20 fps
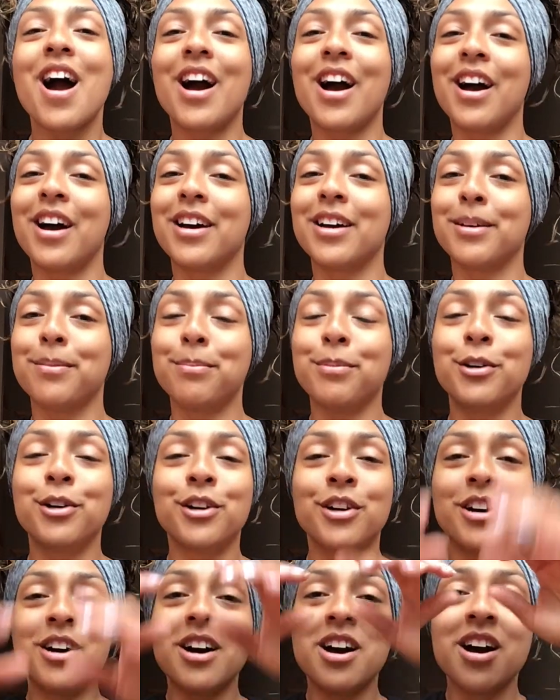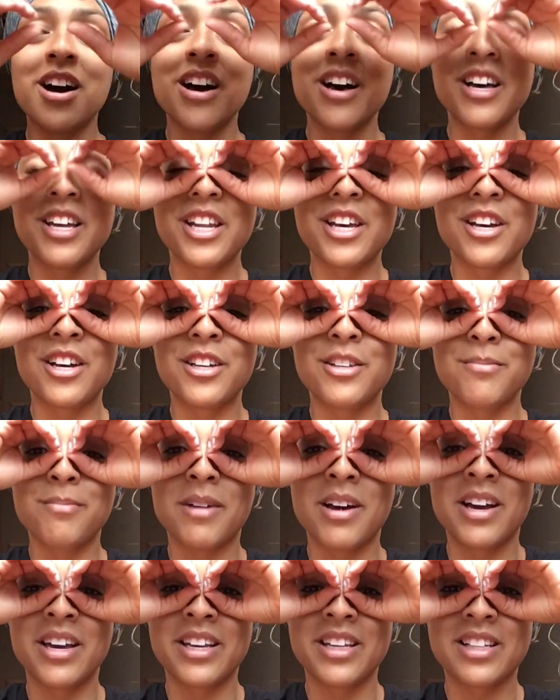I put on
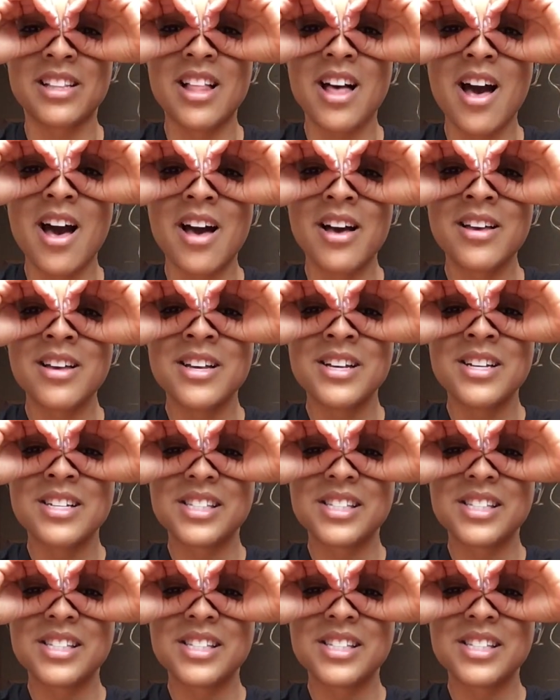my glasses